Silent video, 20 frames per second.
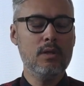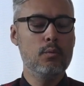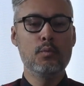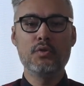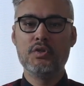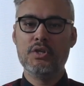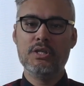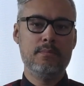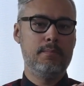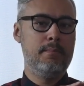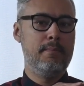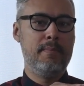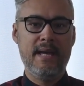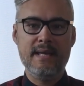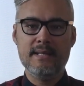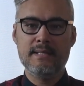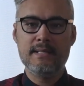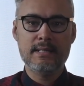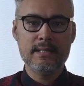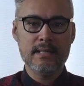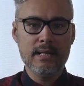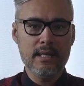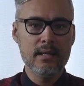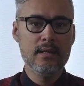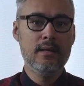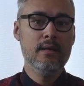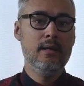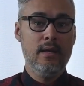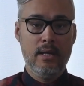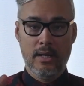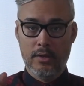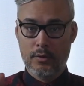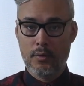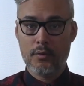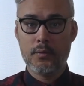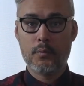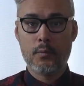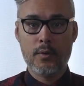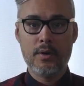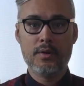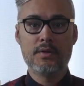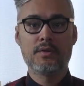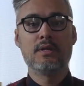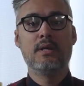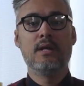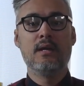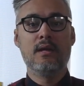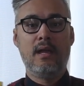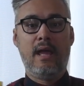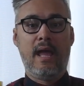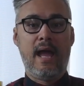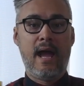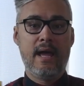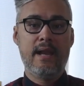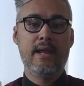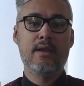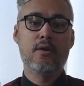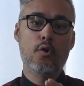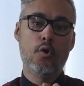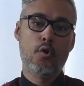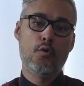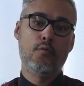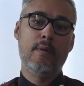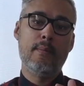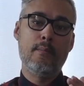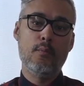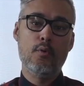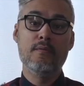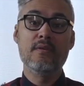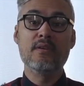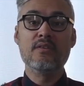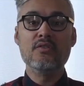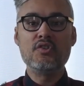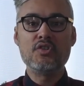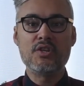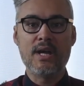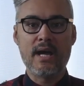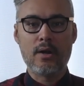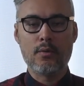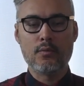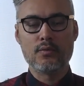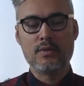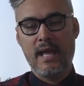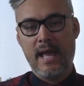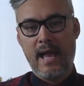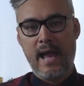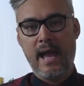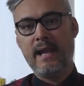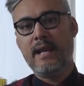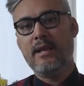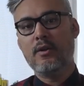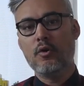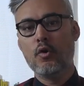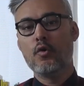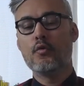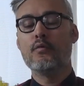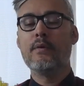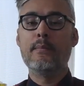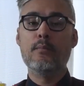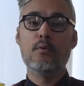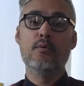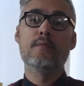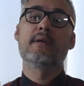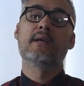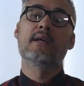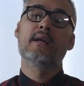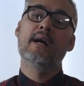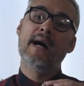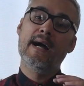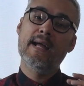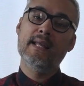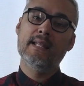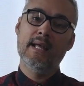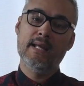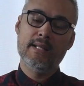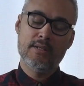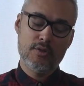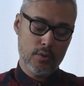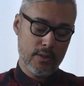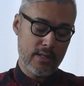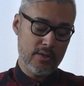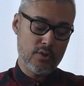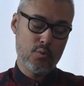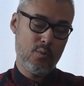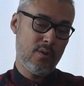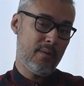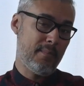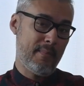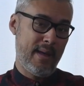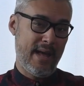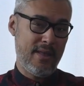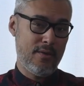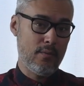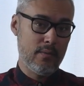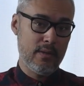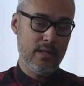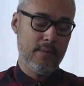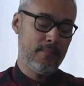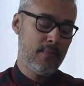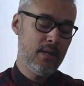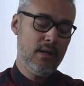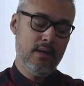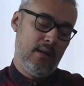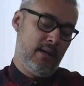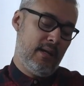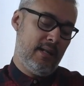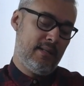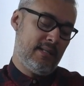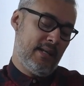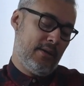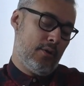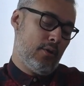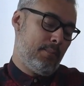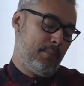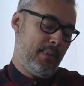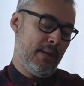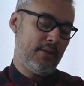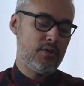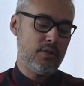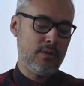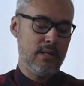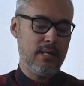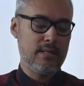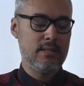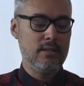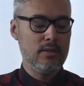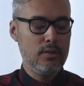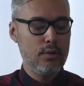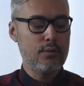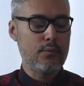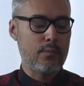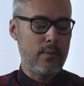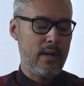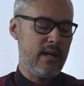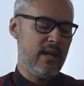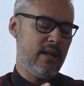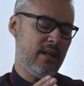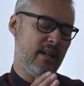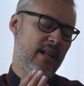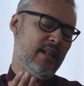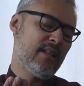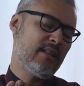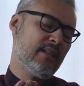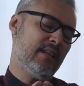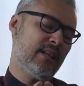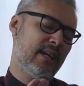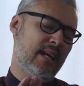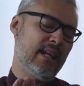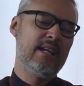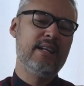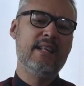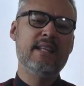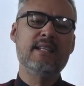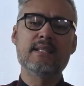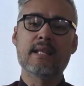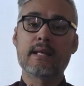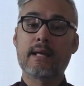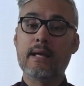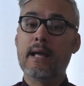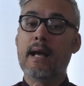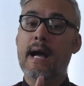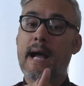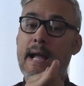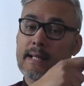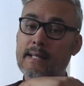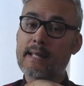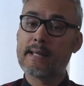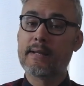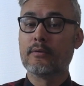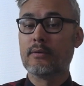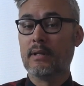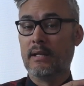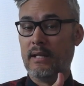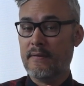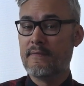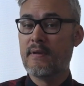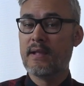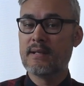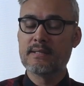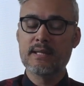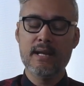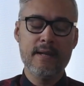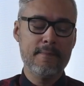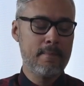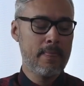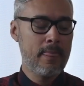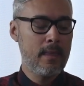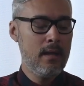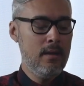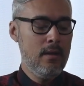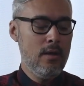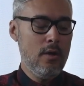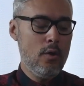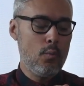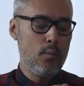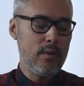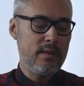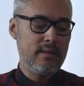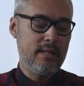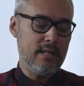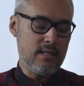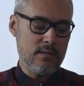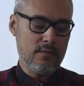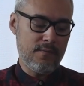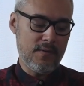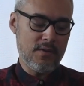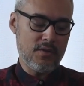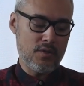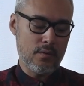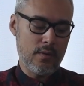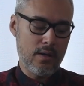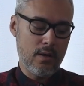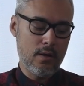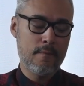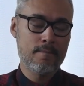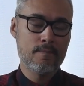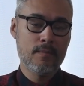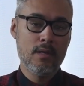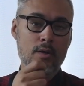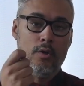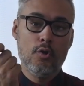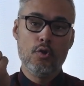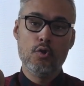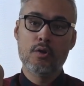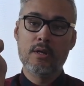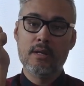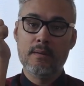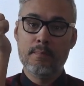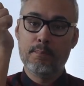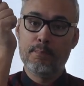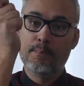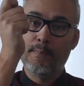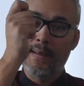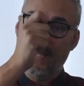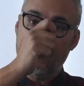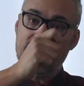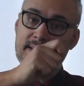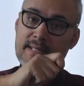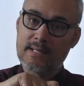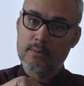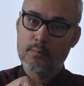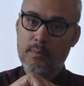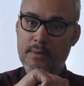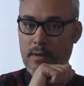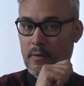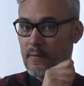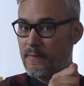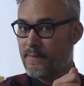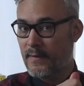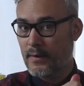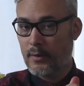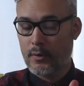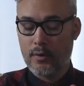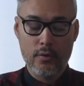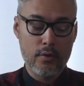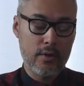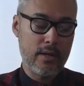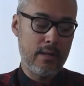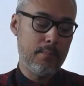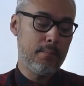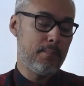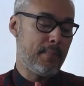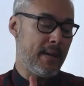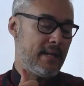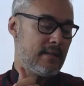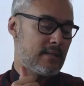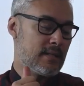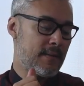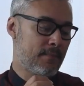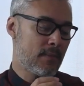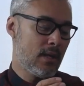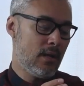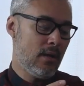which is basically, in other words, adding or removing shadows, adding or removing highlights. You can do it manually. Let's say your picture doesn't look right, it kind of needs like a highlight on the left hand side. With this feature here, you can paint it with your finger. You can paint